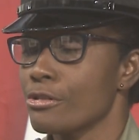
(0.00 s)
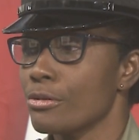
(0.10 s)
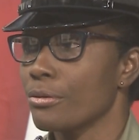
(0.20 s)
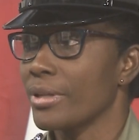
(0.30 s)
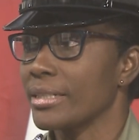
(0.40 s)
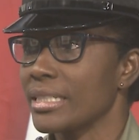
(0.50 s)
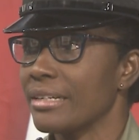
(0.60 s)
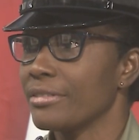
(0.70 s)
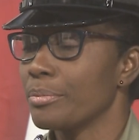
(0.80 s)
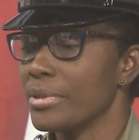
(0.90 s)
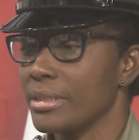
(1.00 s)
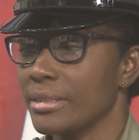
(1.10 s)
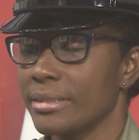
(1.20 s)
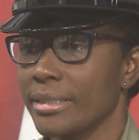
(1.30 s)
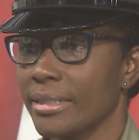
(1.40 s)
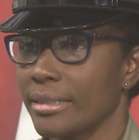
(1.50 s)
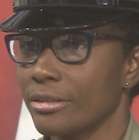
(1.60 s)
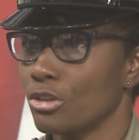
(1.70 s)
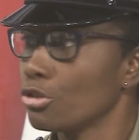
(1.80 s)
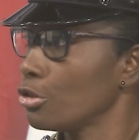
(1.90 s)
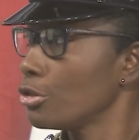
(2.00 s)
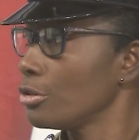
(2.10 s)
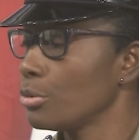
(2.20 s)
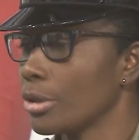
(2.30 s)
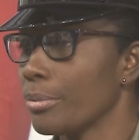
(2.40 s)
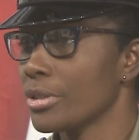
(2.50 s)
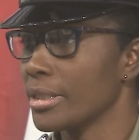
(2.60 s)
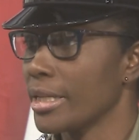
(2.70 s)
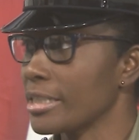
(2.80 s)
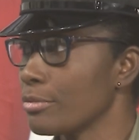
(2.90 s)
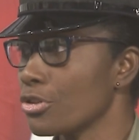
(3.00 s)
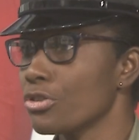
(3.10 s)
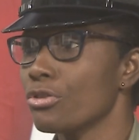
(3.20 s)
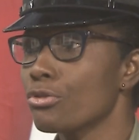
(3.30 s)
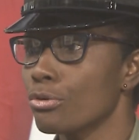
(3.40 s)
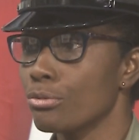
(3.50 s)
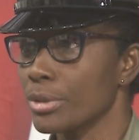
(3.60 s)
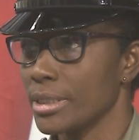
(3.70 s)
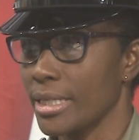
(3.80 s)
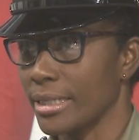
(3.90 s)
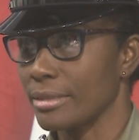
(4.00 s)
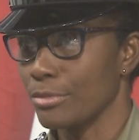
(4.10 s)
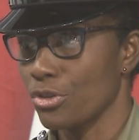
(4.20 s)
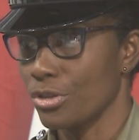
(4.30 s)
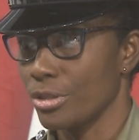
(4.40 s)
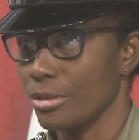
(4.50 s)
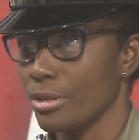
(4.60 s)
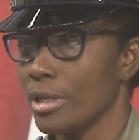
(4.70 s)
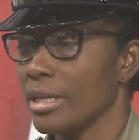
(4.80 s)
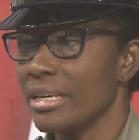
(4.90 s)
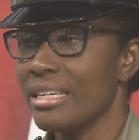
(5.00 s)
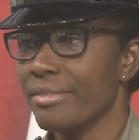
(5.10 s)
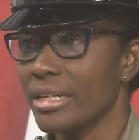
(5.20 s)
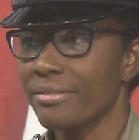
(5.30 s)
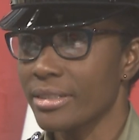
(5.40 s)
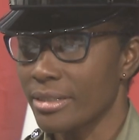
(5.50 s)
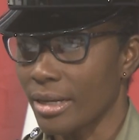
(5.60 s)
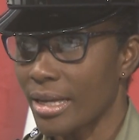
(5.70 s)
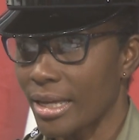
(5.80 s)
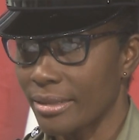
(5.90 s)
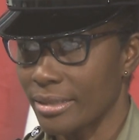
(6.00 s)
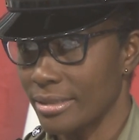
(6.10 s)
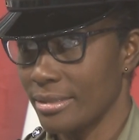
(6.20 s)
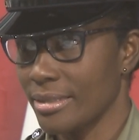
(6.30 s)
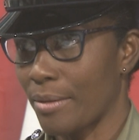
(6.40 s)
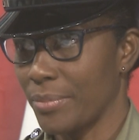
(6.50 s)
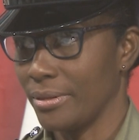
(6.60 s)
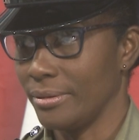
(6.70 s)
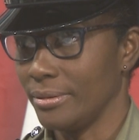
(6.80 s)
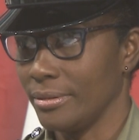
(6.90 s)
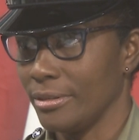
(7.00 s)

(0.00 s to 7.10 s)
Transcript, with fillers: So that if the person say that you're going, if you come into next machine, you go over the next machine, even if it's a card that is tapping.